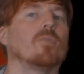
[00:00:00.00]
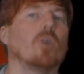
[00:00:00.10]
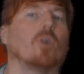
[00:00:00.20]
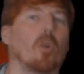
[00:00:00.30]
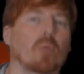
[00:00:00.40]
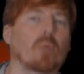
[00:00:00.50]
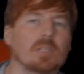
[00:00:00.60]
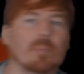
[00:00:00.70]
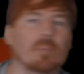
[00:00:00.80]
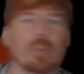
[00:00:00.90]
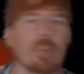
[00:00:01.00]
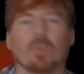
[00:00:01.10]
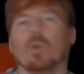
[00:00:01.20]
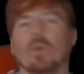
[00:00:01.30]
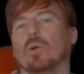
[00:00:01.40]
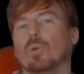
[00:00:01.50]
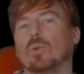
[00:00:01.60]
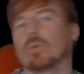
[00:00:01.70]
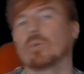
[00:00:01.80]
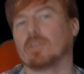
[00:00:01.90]
oppressing people who
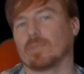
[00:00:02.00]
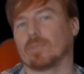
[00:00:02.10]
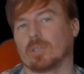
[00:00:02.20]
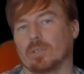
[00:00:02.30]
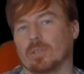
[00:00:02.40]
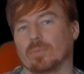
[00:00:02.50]
look different to you.